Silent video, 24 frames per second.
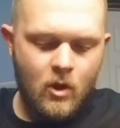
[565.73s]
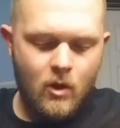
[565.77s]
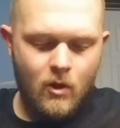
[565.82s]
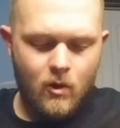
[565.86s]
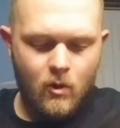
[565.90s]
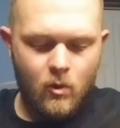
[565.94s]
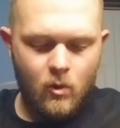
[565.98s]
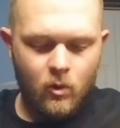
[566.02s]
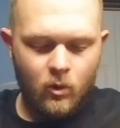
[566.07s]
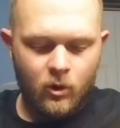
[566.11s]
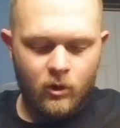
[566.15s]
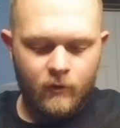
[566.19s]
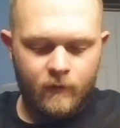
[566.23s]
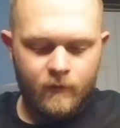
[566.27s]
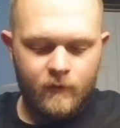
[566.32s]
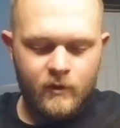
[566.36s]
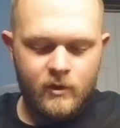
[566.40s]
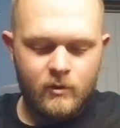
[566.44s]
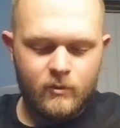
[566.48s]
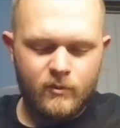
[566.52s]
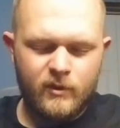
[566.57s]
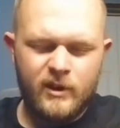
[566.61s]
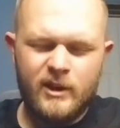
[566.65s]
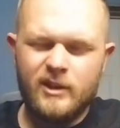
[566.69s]
or if
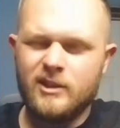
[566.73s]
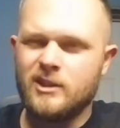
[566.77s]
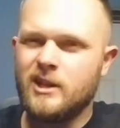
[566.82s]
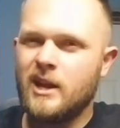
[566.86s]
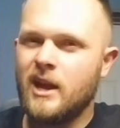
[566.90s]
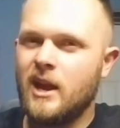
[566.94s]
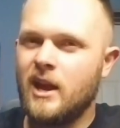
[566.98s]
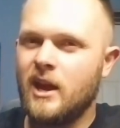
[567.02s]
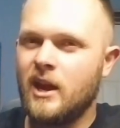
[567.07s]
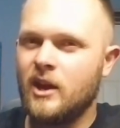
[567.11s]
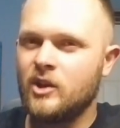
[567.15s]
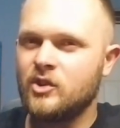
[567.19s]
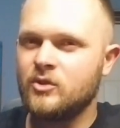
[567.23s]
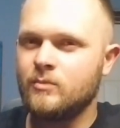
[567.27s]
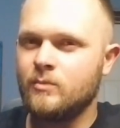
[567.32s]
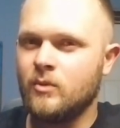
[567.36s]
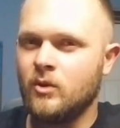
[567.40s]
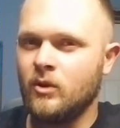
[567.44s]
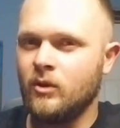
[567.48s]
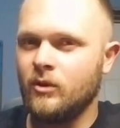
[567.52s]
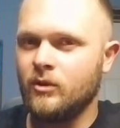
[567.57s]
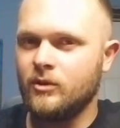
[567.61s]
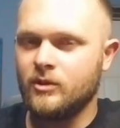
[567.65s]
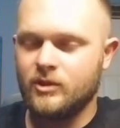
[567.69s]
it reads hash
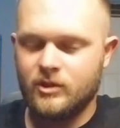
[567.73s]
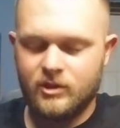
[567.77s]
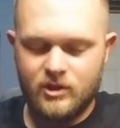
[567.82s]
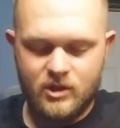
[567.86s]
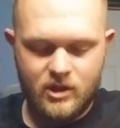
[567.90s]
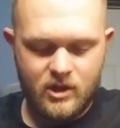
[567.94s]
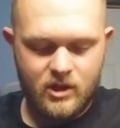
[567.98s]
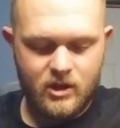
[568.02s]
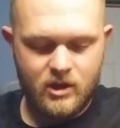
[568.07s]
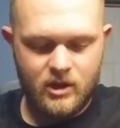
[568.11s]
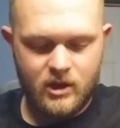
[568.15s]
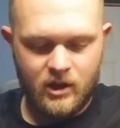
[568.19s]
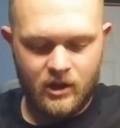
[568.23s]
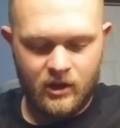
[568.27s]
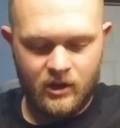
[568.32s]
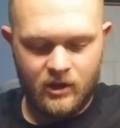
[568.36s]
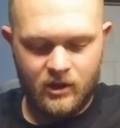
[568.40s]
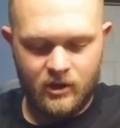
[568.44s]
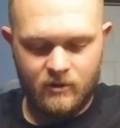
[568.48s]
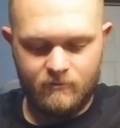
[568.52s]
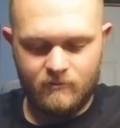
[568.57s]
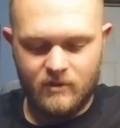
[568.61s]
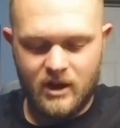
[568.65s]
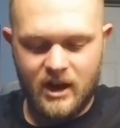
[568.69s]
marks.
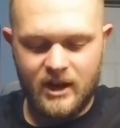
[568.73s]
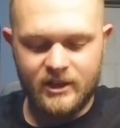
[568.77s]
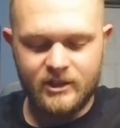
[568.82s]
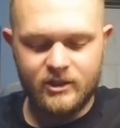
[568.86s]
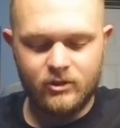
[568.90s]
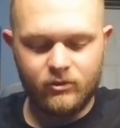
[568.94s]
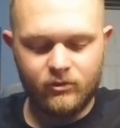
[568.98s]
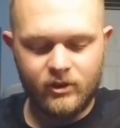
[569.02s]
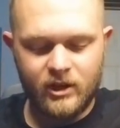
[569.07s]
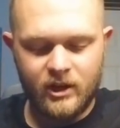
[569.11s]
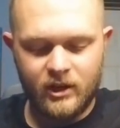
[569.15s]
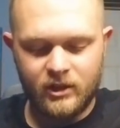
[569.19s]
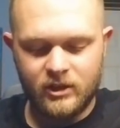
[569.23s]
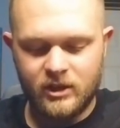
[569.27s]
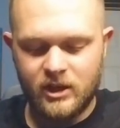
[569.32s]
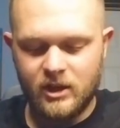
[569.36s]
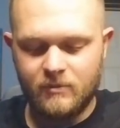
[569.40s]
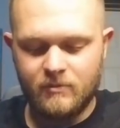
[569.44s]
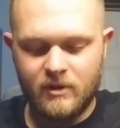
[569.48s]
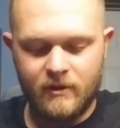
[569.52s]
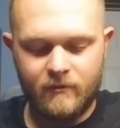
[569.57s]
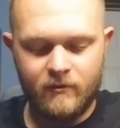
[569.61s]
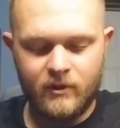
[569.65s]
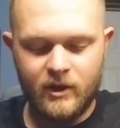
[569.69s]
I still got to take
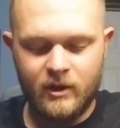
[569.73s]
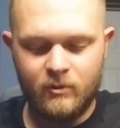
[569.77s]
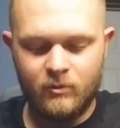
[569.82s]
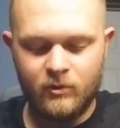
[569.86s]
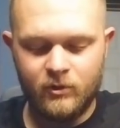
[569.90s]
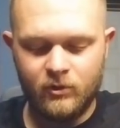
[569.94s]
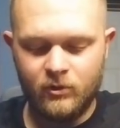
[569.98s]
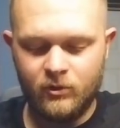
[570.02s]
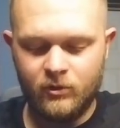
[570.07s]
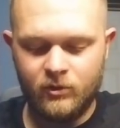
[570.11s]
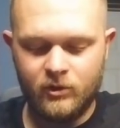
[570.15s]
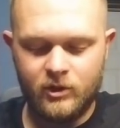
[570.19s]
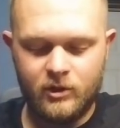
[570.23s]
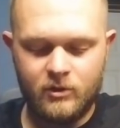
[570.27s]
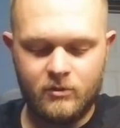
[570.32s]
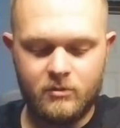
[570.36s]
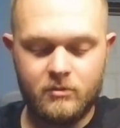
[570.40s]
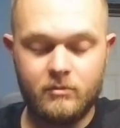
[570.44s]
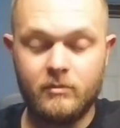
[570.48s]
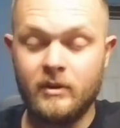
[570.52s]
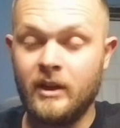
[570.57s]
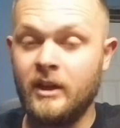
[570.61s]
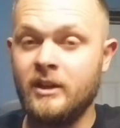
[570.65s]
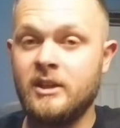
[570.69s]
my flywheel,
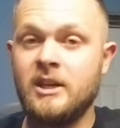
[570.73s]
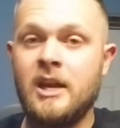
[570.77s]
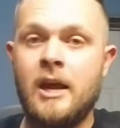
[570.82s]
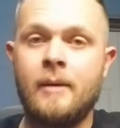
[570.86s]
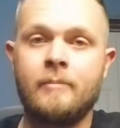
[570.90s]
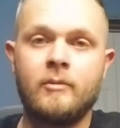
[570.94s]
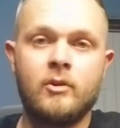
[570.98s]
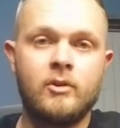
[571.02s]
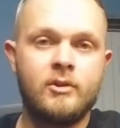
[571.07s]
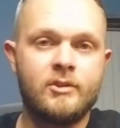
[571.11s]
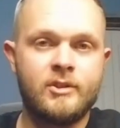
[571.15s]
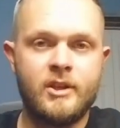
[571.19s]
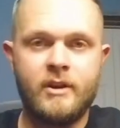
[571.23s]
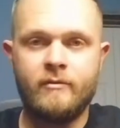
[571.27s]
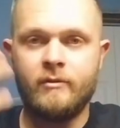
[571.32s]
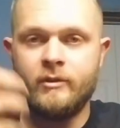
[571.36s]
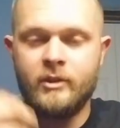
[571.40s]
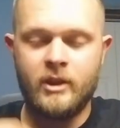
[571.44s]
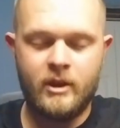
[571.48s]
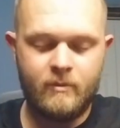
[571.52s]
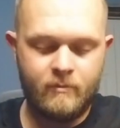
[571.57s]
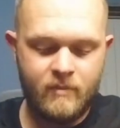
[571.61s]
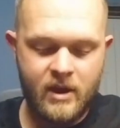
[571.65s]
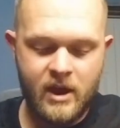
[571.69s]
my adapters and
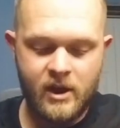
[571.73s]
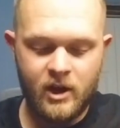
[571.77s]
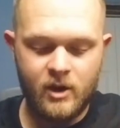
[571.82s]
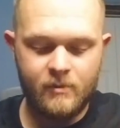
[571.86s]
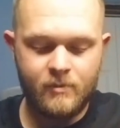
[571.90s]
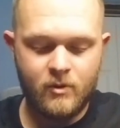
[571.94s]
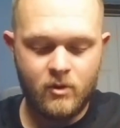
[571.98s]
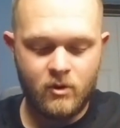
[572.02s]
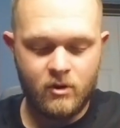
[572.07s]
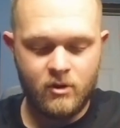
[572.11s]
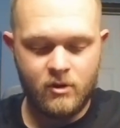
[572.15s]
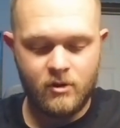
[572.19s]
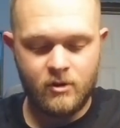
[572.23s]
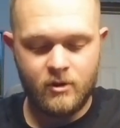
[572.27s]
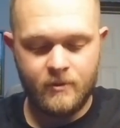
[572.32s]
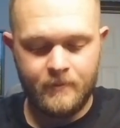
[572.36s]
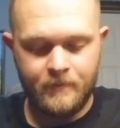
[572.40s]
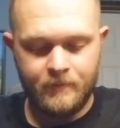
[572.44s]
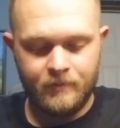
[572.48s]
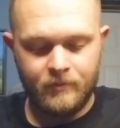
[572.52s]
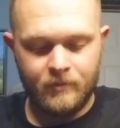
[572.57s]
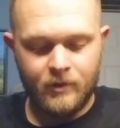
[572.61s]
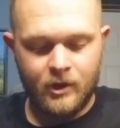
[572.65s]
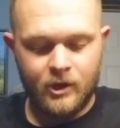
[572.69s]
everything back apart
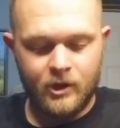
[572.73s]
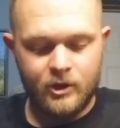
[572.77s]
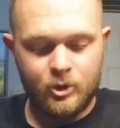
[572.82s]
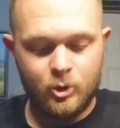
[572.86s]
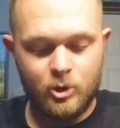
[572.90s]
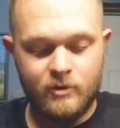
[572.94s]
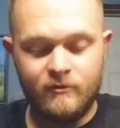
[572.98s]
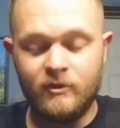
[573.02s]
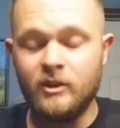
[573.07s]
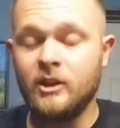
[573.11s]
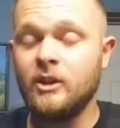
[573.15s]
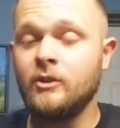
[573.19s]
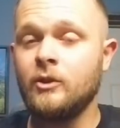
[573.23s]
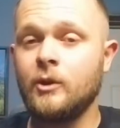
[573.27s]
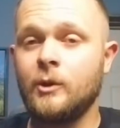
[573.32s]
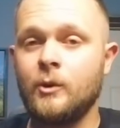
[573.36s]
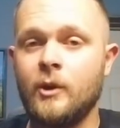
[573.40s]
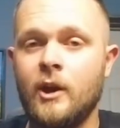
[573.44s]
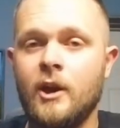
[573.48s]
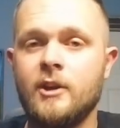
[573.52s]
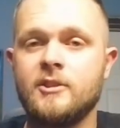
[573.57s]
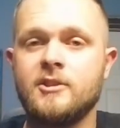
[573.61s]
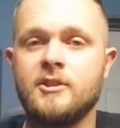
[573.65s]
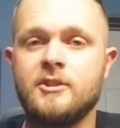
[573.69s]
to even get the
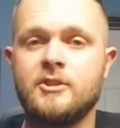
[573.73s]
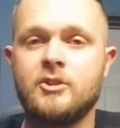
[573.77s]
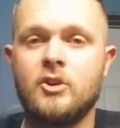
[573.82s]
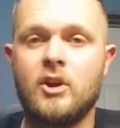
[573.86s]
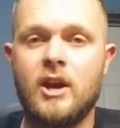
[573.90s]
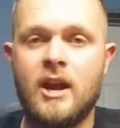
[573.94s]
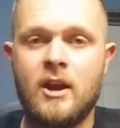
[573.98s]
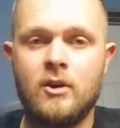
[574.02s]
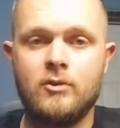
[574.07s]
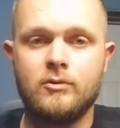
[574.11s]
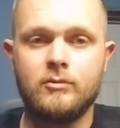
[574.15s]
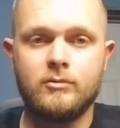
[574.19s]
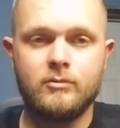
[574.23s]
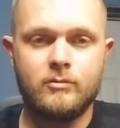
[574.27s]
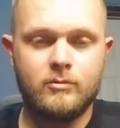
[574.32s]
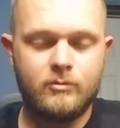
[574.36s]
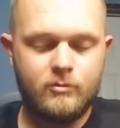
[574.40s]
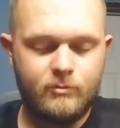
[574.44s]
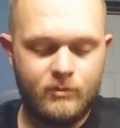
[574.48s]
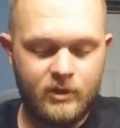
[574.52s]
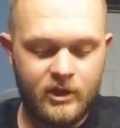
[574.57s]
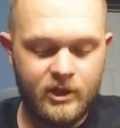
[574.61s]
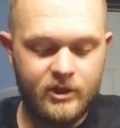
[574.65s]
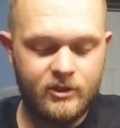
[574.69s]
crank sensor out,
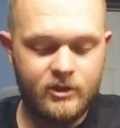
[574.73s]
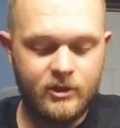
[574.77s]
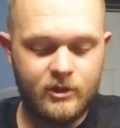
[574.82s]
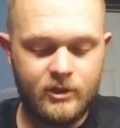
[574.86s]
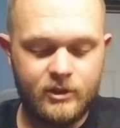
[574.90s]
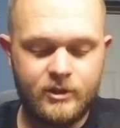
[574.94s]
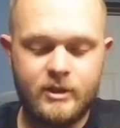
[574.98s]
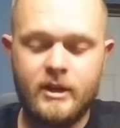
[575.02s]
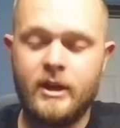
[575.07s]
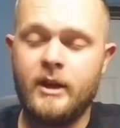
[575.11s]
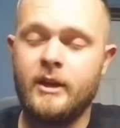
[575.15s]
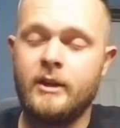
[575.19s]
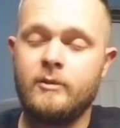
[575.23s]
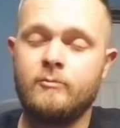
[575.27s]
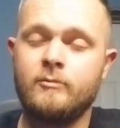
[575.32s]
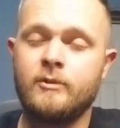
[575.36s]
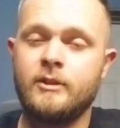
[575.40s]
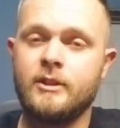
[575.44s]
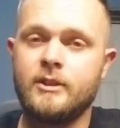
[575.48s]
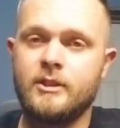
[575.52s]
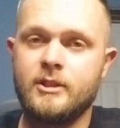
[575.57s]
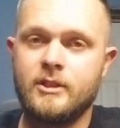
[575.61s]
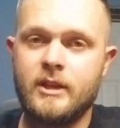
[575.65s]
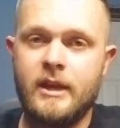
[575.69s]
because it decided it
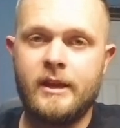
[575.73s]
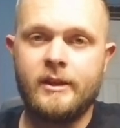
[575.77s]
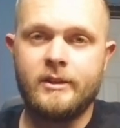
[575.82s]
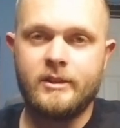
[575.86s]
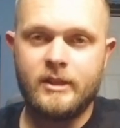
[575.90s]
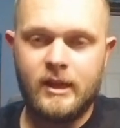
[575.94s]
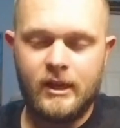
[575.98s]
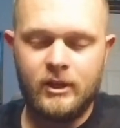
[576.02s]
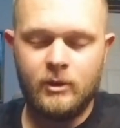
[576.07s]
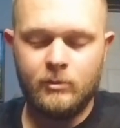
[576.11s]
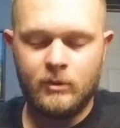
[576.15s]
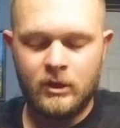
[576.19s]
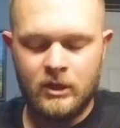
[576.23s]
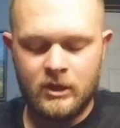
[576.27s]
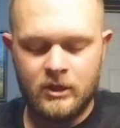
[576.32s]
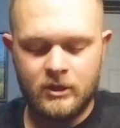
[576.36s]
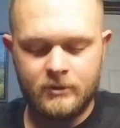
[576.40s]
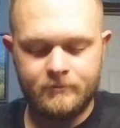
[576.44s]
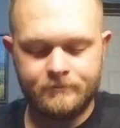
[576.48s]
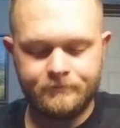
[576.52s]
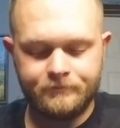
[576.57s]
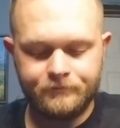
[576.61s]
wanted to stay inside the block.